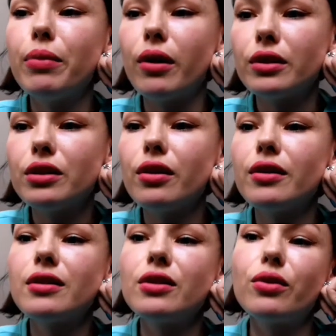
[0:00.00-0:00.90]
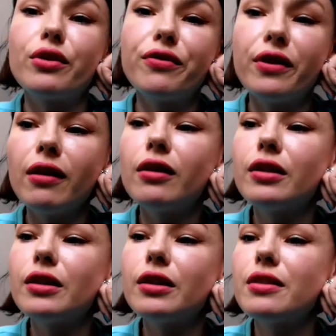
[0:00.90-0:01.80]
Botox or
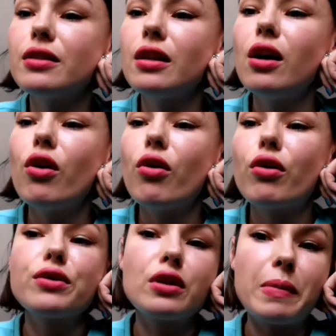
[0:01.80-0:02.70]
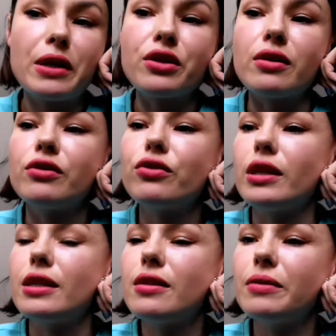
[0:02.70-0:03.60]
fillers or suspension
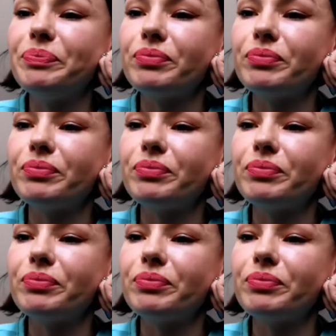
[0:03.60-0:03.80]
threads.